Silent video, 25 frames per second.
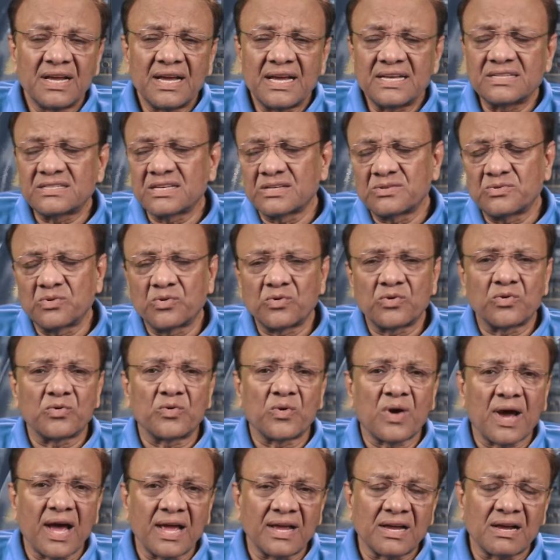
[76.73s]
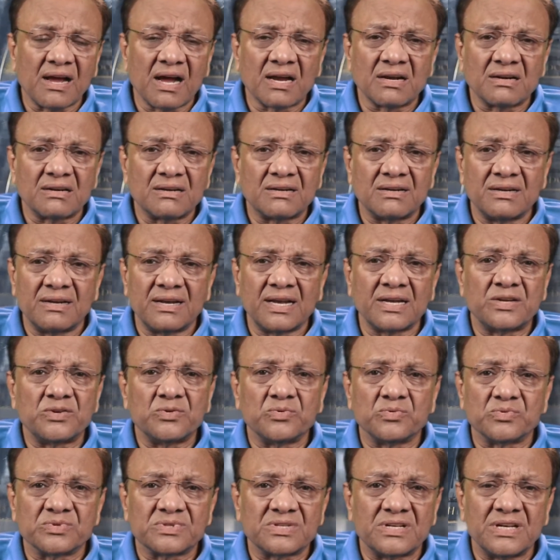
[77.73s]
He says, no, I can't let
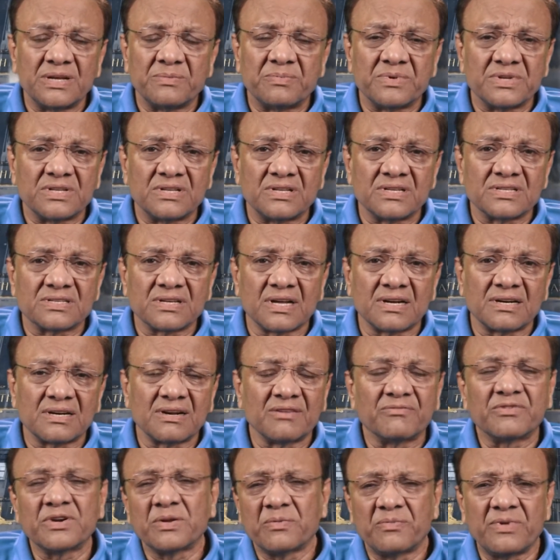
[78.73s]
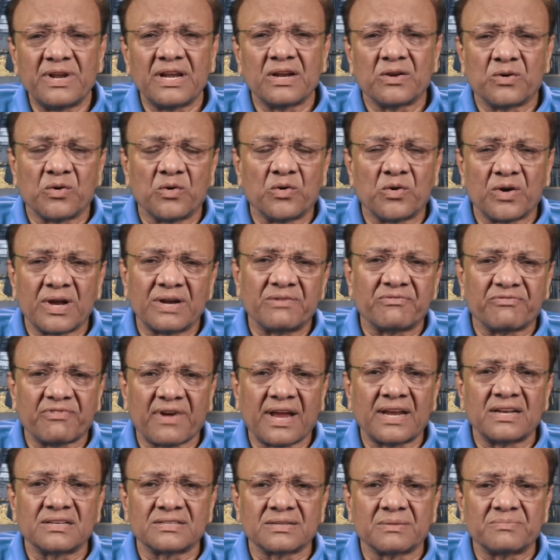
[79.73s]
you sleep in this uncomfortable. We'll go and
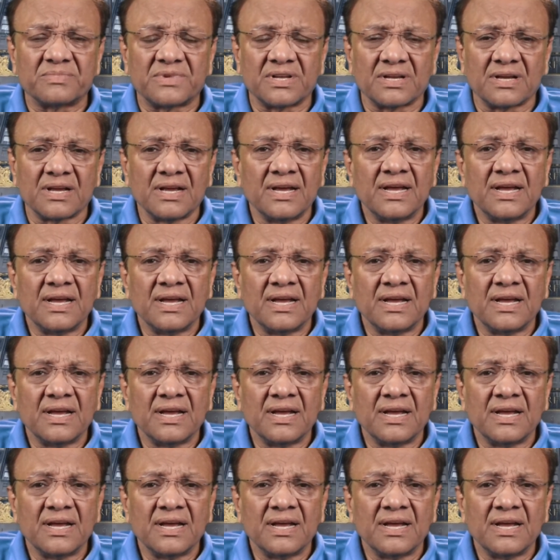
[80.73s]
find something.